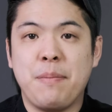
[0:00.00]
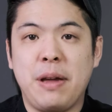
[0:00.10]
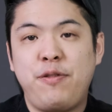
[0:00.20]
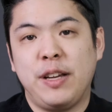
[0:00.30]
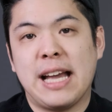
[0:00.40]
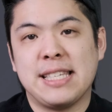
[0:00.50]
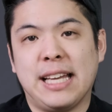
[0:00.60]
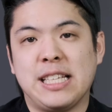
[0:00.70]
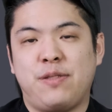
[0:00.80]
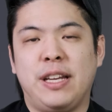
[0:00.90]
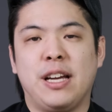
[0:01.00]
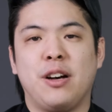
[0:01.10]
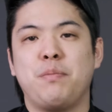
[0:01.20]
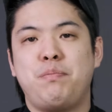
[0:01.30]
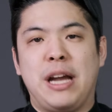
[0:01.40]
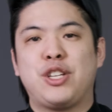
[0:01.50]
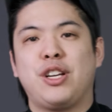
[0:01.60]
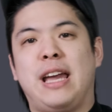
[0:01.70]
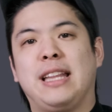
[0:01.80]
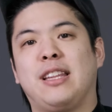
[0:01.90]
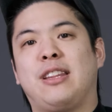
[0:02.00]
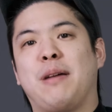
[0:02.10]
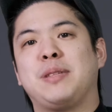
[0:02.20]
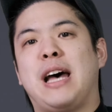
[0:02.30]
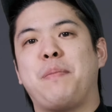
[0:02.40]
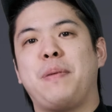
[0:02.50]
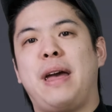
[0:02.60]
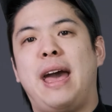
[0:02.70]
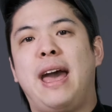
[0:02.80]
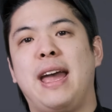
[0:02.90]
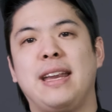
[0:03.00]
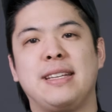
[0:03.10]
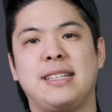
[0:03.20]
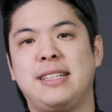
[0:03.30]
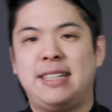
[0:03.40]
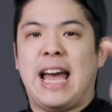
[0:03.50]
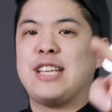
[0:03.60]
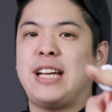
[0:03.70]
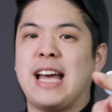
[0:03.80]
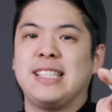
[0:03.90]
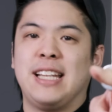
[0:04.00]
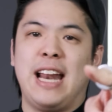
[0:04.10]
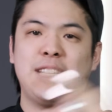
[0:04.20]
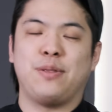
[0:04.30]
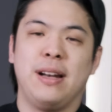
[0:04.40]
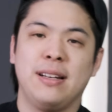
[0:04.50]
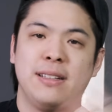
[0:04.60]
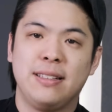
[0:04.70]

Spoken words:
If you guys like this video, make sure to hit the thumbs up, and catch you guys in the next one.